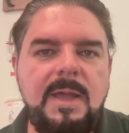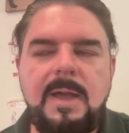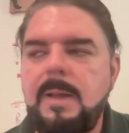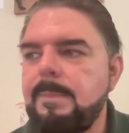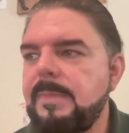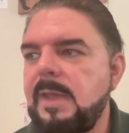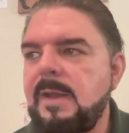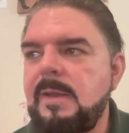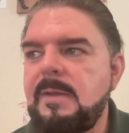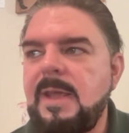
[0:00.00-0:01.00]
Um,
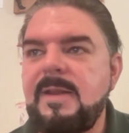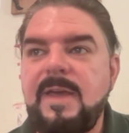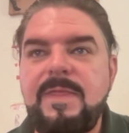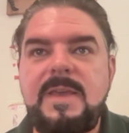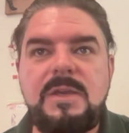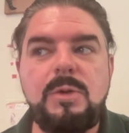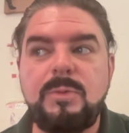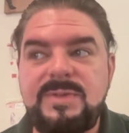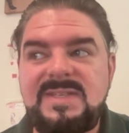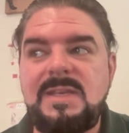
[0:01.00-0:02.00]
and and I think
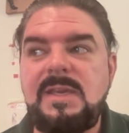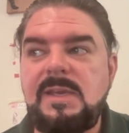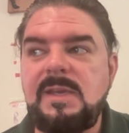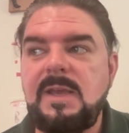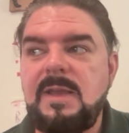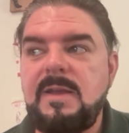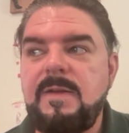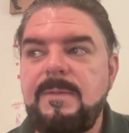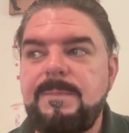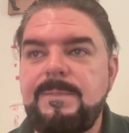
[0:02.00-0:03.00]
you'll see
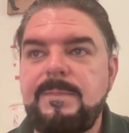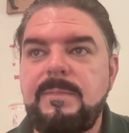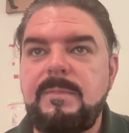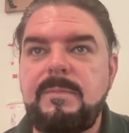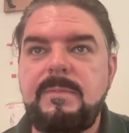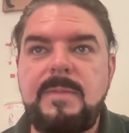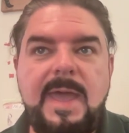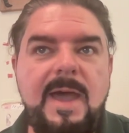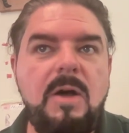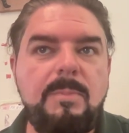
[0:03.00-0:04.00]

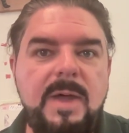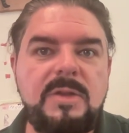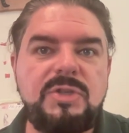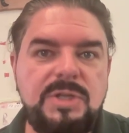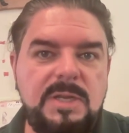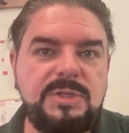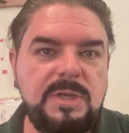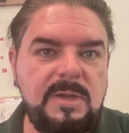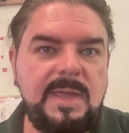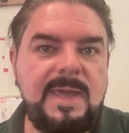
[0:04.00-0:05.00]
how much Chase
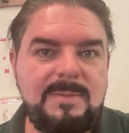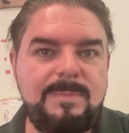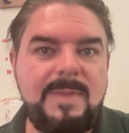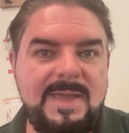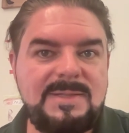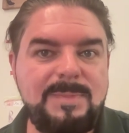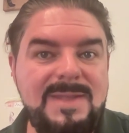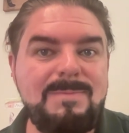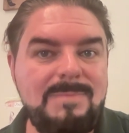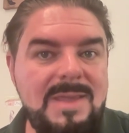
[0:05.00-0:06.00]
Young had has
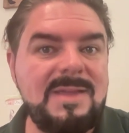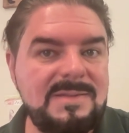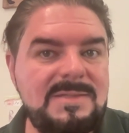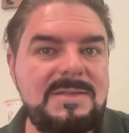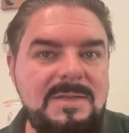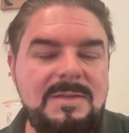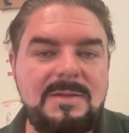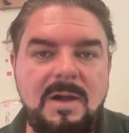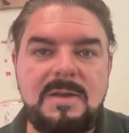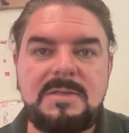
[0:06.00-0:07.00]
been missed,
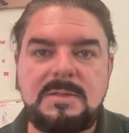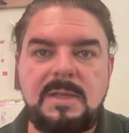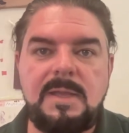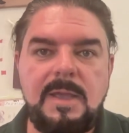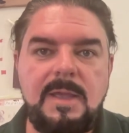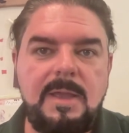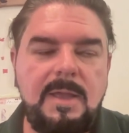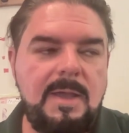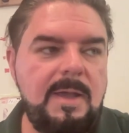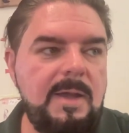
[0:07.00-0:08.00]
honestly.
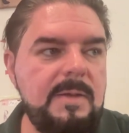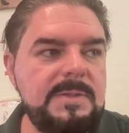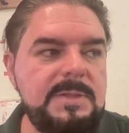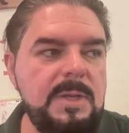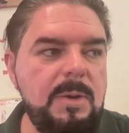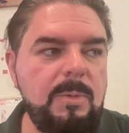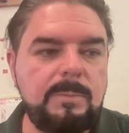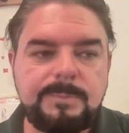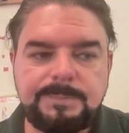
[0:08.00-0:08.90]
Uh, so